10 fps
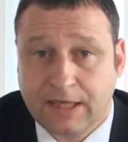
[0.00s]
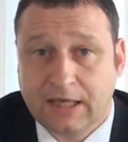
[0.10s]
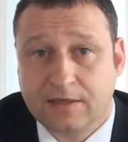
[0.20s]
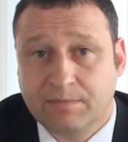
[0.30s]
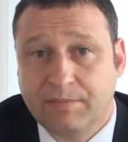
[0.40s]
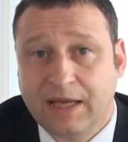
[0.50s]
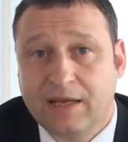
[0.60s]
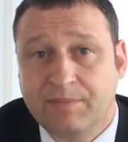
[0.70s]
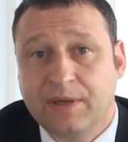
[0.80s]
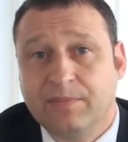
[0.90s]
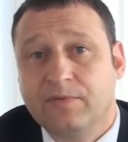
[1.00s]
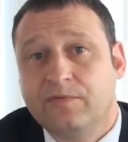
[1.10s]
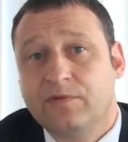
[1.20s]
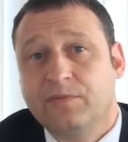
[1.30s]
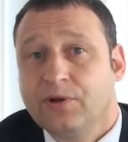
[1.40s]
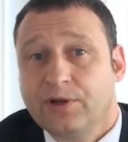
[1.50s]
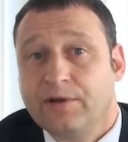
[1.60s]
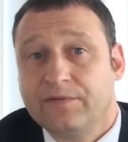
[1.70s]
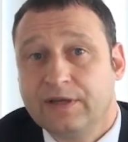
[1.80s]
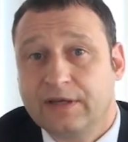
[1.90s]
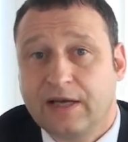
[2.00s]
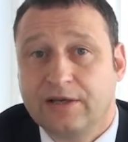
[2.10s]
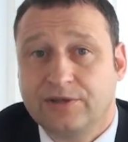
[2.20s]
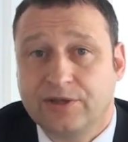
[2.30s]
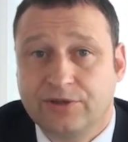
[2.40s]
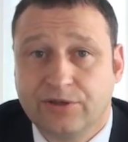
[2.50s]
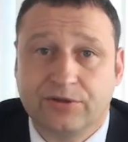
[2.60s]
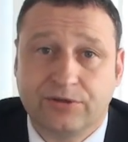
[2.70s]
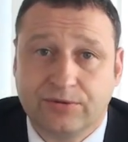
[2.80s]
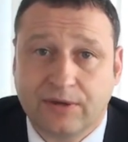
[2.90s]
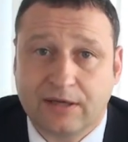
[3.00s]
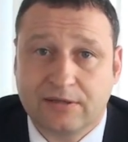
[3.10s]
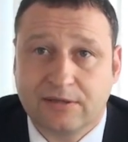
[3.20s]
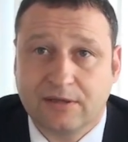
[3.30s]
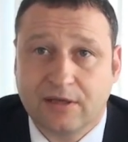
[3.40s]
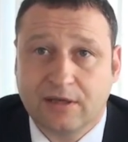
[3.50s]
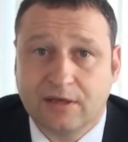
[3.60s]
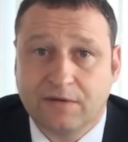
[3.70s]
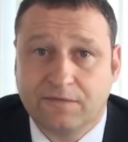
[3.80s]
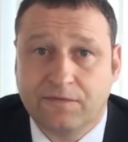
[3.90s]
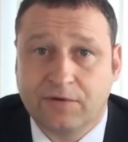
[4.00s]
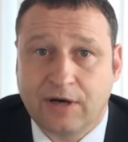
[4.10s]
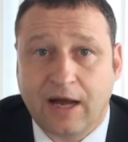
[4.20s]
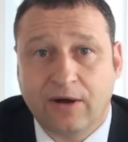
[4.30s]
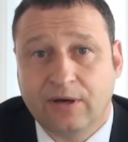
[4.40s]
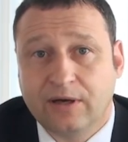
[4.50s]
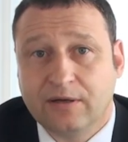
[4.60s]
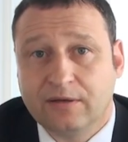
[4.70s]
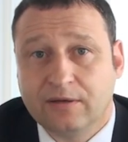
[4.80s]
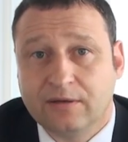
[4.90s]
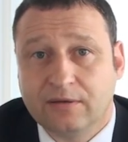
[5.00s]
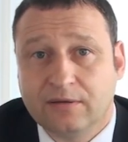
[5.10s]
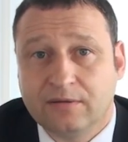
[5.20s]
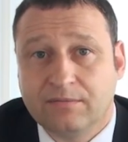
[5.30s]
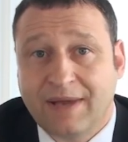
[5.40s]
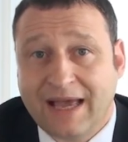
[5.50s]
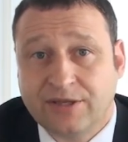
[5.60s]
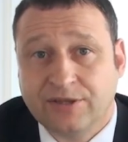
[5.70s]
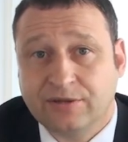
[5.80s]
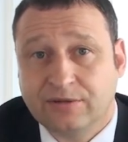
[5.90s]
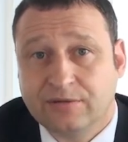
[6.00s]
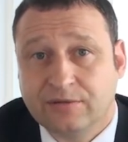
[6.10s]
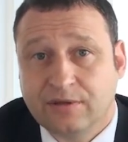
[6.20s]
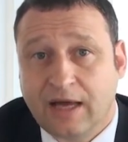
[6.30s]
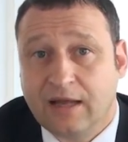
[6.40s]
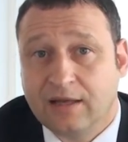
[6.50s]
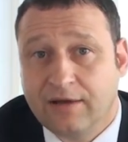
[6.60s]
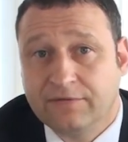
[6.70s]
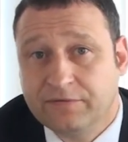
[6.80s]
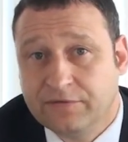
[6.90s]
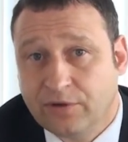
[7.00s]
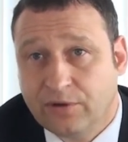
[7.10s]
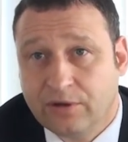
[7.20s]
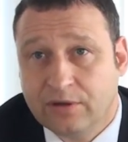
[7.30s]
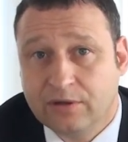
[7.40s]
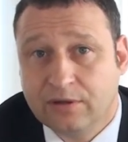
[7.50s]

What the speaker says: that many people from all over the country turn to us for our passion, our love of law,